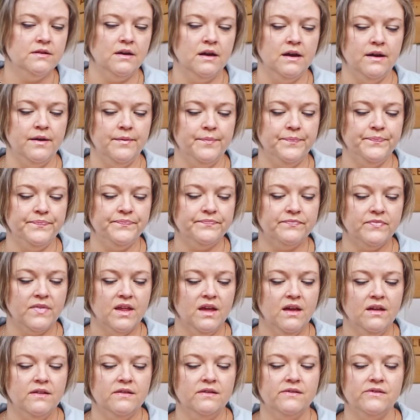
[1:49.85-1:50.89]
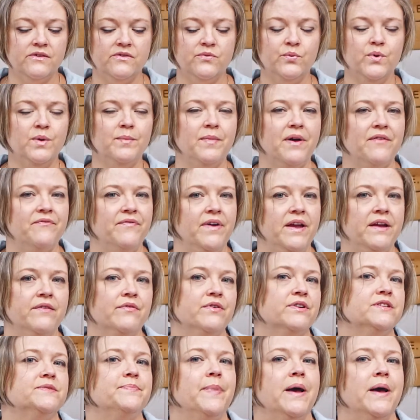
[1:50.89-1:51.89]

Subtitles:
one of my favorites.